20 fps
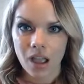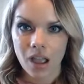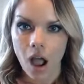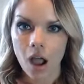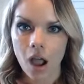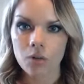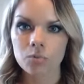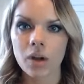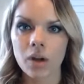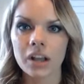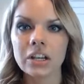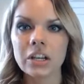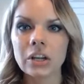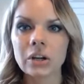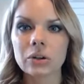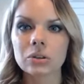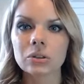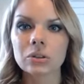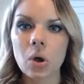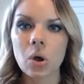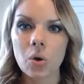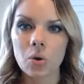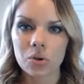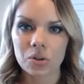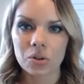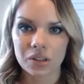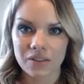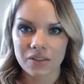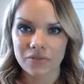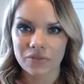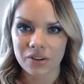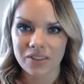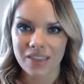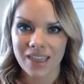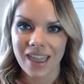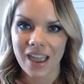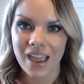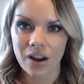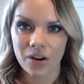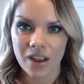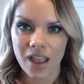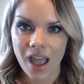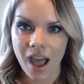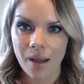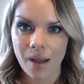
I run here locally for the area.